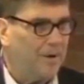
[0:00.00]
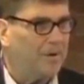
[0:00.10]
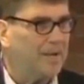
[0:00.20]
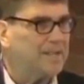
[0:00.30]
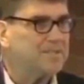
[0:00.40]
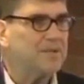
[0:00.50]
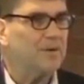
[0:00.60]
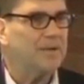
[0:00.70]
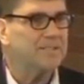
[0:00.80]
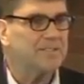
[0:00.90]
Okay,
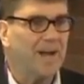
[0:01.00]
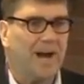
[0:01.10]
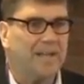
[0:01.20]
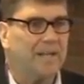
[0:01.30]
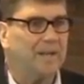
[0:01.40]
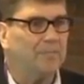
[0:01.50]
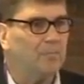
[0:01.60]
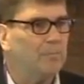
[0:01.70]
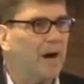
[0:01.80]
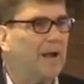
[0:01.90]
so it's not,
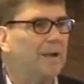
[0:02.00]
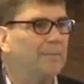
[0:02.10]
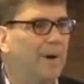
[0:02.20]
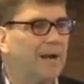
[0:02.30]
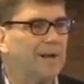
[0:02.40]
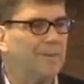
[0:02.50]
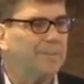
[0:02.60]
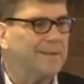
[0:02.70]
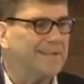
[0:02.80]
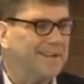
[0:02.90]
and my, my
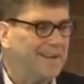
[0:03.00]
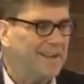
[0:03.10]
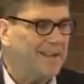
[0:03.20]
company,